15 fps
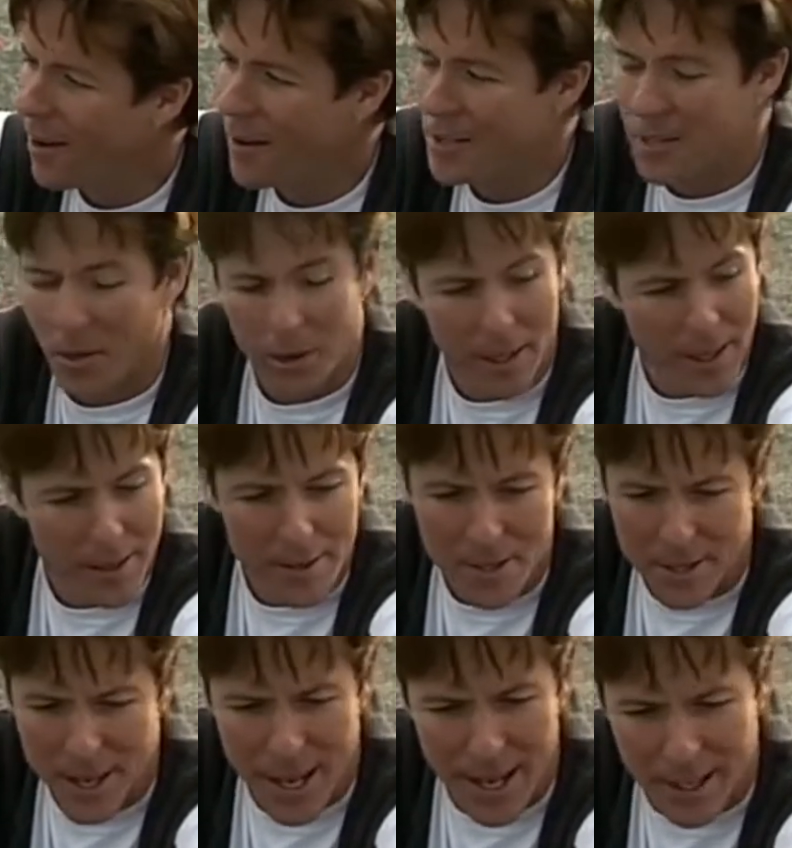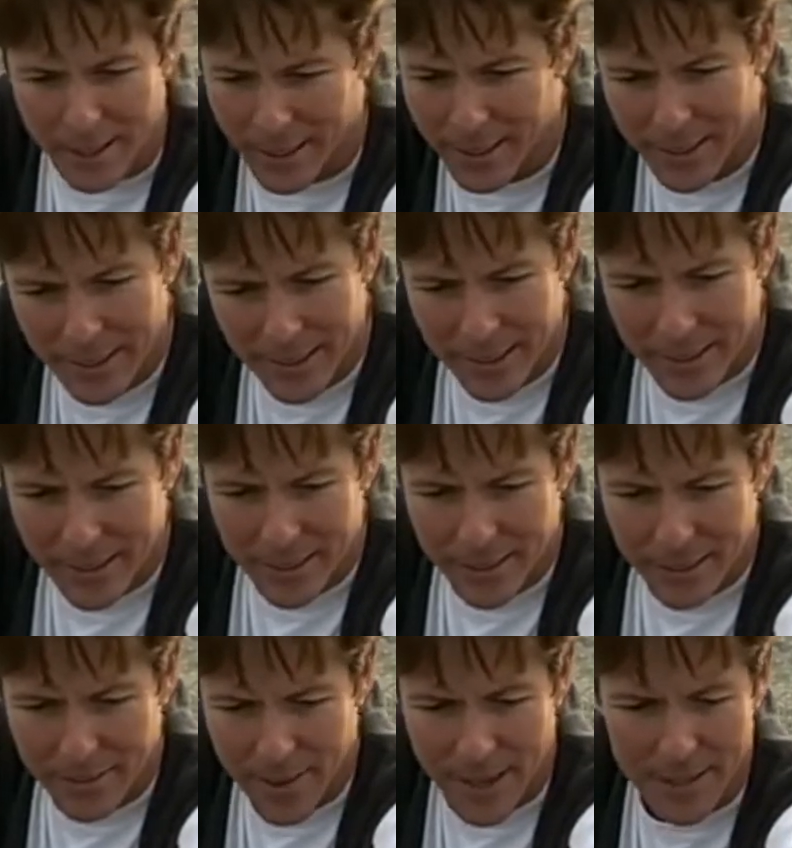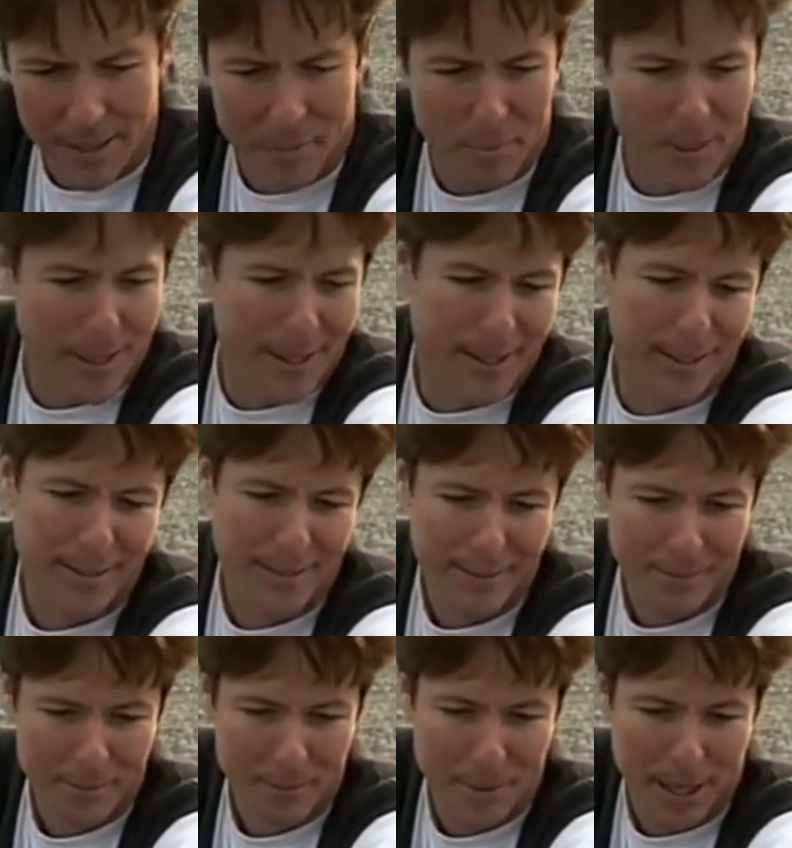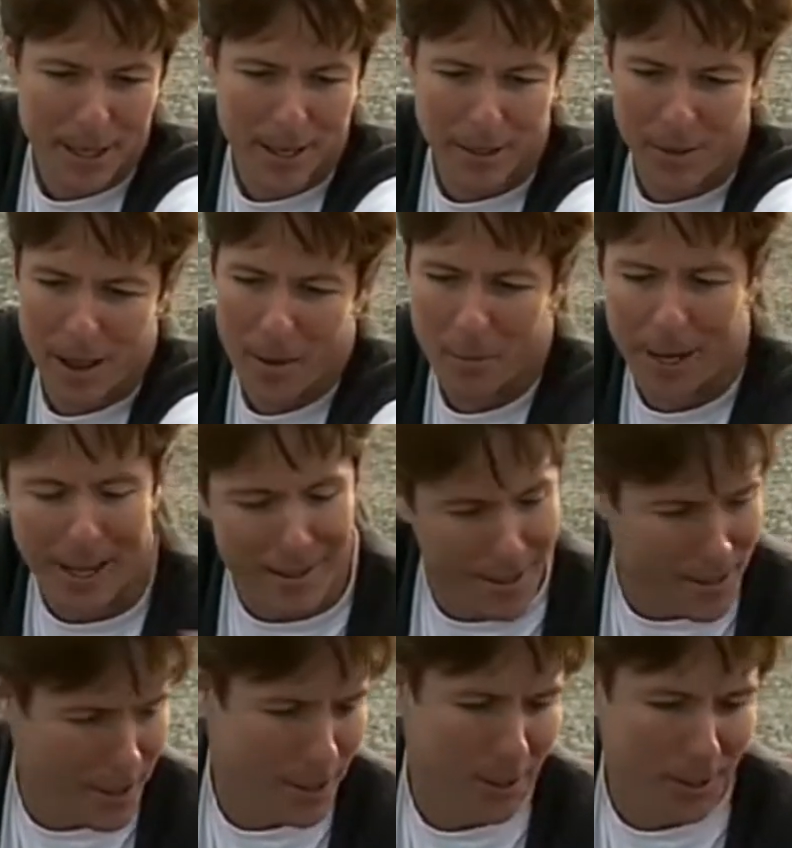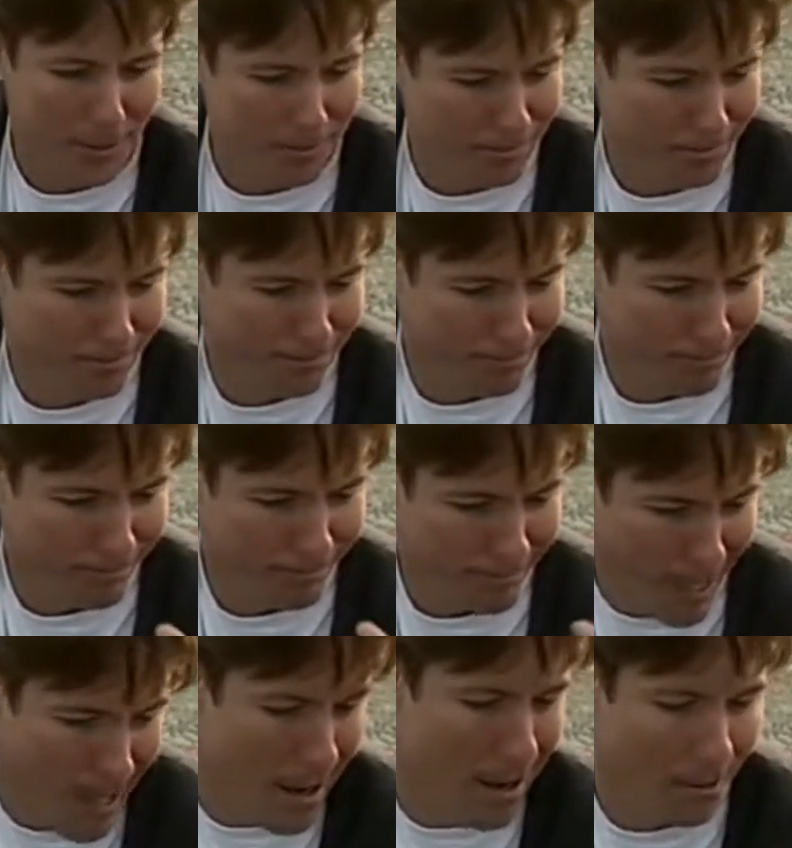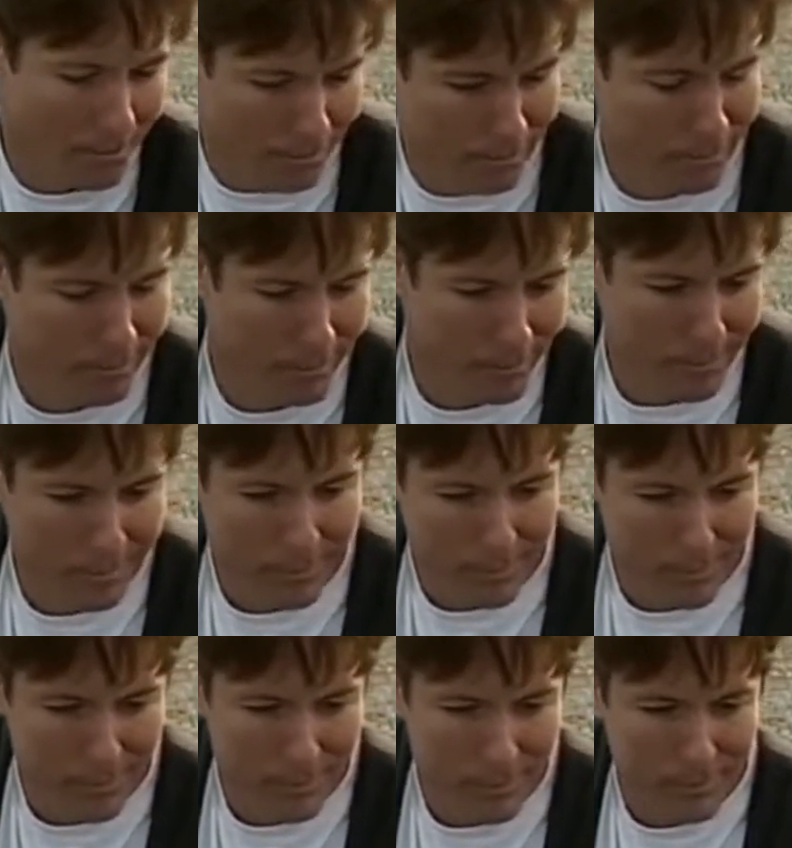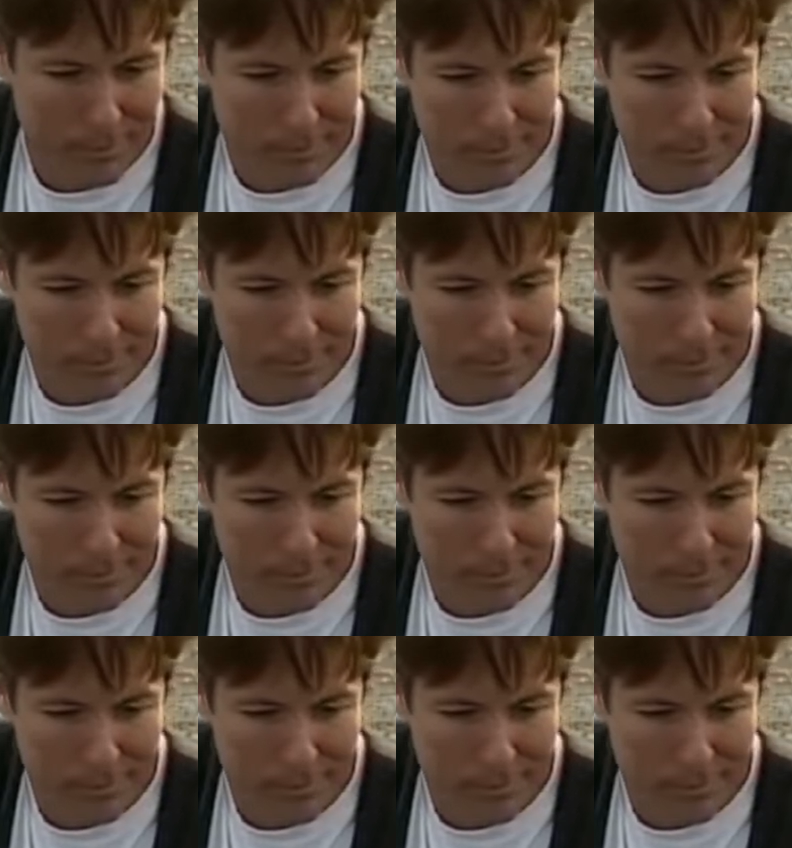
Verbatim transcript: no, I totally understand. In fact, I'm uh, kind of glad we had this little, you know. Yeah.